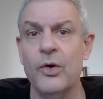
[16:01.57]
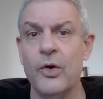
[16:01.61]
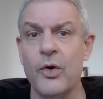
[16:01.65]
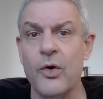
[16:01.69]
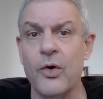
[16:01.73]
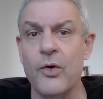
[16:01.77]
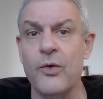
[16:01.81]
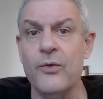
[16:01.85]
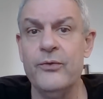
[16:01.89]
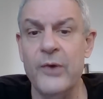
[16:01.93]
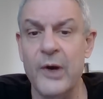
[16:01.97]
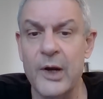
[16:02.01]

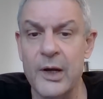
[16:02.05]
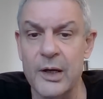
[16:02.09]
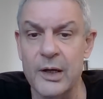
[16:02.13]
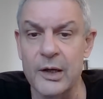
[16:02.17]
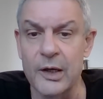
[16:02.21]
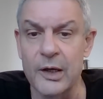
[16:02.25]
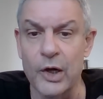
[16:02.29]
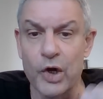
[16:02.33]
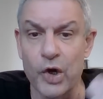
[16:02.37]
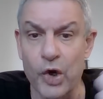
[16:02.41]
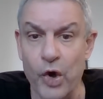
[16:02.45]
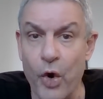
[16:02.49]
of
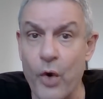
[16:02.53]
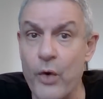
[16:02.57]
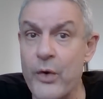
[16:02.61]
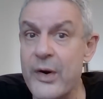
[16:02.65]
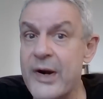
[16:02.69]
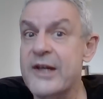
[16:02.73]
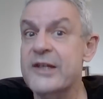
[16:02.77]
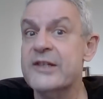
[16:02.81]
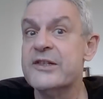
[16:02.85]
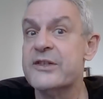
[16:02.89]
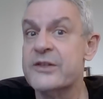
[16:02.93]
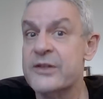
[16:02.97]

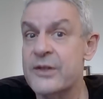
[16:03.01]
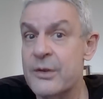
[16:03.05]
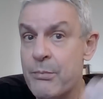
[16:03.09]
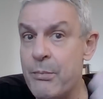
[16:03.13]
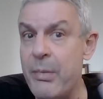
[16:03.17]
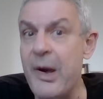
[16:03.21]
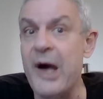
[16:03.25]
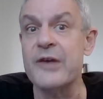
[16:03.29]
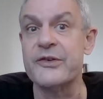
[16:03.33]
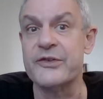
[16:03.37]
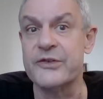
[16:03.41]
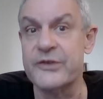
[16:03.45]
glories
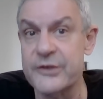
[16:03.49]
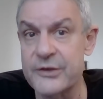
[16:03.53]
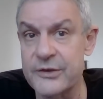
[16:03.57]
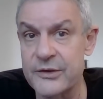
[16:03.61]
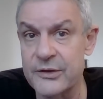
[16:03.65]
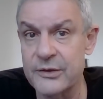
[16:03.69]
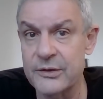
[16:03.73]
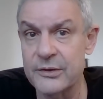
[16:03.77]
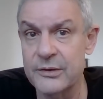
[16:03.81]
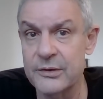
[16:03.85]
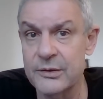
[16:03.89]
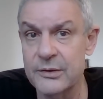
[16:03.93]

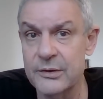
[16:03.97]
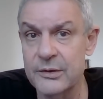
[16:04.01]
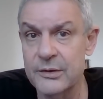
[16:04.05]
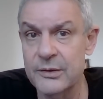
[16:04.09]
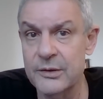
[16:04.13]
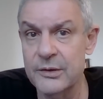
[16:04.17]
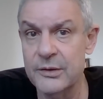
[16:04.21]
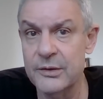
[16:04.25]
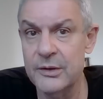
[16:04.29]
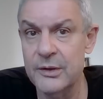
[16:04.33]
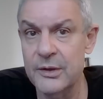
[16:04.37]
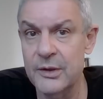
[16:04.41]
past,
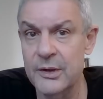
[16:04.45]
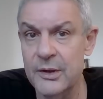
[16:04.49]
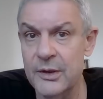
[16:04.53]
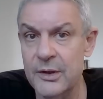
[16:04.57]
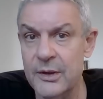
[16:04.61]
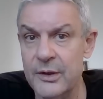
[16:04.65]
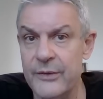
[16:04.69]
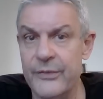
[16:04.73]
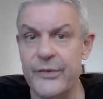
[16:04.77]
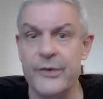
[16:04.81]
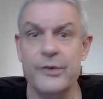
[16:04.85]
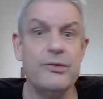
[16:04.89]

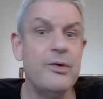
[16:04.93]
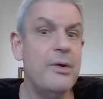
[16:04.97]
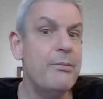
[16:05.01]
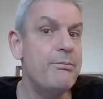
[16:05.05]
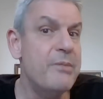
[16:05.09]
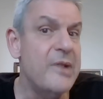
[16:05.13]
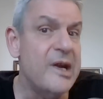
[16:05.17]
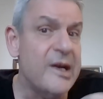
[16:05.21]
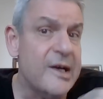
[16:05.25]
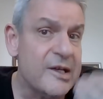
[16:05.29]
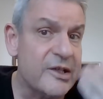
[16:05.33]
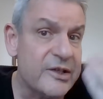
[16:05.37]
the
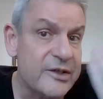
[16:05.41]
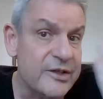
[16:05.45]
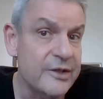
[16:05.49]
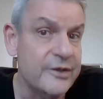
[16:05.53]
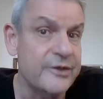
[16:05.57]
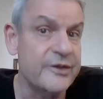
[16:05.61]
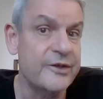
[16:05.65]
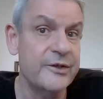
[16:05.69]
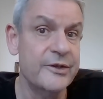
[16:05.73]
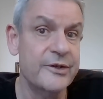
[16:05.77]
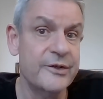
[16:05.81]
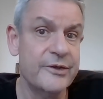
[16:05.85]

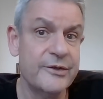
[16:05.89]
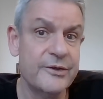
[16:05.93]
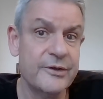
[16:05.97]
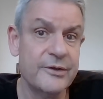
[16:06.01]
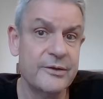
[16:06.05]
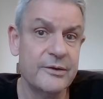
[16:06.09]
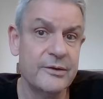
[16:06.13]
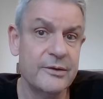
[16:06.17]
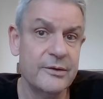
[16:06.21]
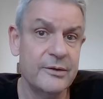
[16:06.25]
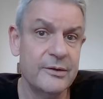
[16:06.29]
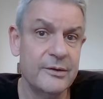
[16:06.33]
reminiscences,
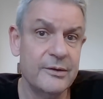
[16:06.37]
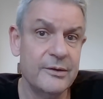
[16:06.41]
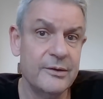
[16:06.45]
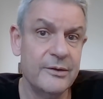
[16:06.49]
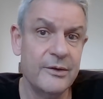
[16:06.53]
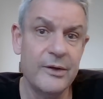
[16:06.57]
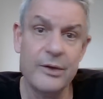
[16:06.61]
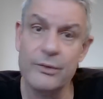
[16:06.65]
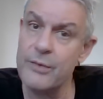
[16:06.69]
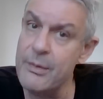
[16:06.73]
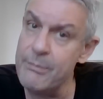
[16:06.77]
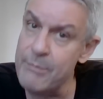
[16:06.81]

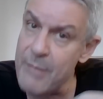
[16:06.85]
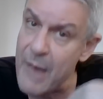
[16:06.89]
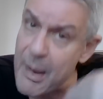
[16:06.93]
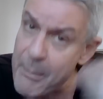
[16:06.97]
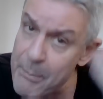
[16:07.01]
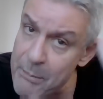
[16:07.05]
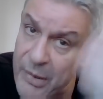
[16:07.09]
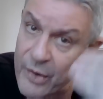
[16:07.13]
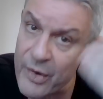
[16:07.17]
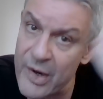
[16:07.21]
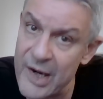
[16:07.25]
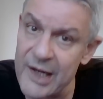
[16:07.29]
the
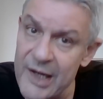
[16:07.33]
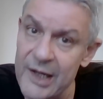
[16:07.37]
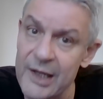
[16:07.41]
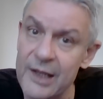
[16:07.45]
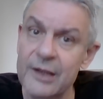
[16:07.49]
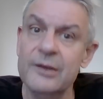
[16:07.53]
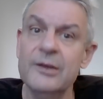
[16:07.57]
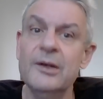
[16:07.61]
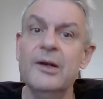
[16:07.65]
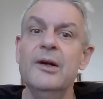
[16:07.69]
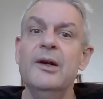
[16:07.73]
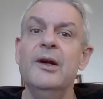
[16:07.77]

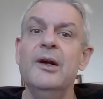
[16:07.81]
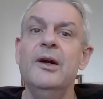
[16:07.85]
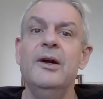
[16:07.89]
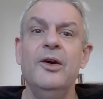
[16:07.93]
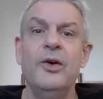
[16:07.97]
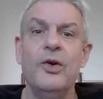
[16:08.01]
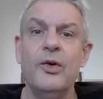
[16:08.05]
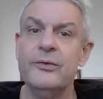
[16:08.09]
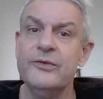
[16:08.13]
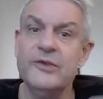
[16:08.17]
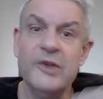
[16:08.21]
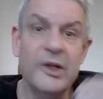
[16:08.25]
remembering
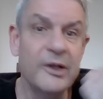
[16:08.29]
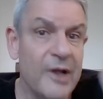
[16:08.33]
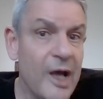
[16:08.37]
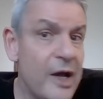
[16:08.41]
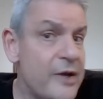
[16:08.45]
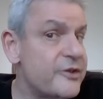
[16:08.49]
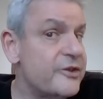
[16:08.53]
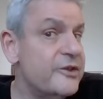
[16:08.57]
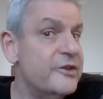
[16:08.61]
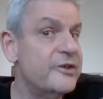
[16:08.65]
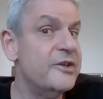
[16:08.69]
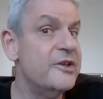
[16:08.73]
of the
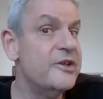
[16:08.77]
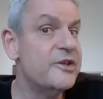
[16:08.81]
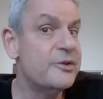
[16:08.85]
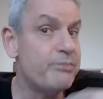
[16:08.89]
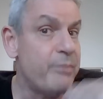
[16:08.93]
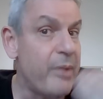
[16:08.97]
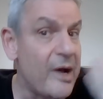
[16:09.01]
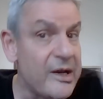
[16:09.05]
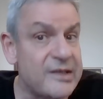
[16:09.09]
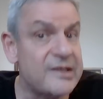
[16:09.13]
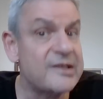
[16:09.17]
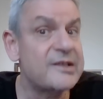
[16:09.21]

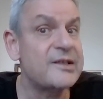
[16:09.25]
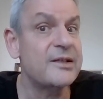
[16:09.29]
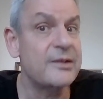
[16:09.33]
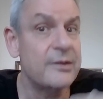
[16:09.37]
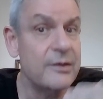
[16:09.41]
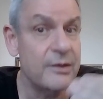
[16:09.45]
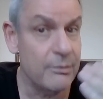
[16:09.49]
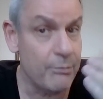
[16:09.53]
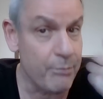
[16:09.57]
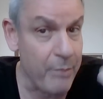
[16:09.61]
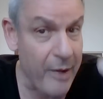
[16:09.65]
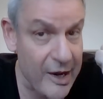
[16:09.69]
narcissist's
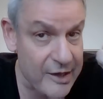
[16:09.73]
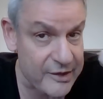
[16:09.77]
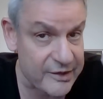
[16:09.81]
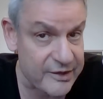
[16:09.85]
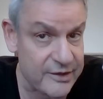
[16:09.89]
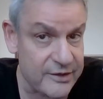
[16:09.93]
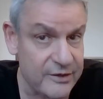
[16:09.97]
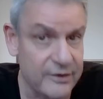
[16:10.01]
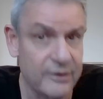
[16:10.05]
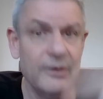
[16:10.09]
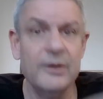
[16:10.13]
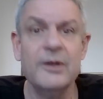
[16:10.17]

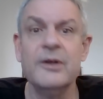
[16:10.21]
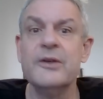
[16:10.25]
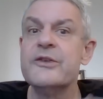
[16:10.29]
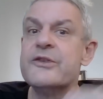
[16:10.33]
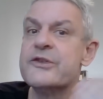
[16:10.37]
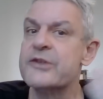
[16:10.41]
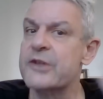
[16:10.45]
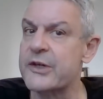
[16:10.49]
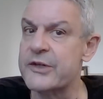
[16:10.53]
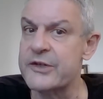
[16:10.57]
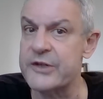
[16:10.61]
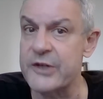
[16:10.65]
past
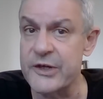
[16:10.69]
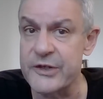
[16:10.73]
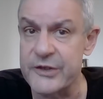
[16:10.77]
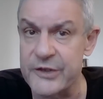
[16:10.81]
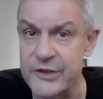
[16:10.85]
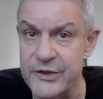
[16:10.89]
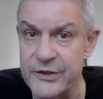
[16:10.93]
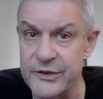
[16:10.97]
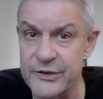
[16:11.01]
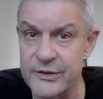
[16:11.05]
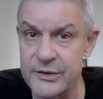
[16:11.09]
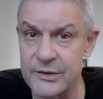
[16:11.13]

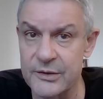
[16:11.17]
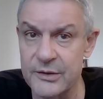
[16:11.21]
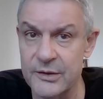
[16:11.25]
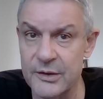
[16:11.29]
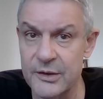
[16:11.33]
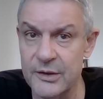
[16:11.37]
successes.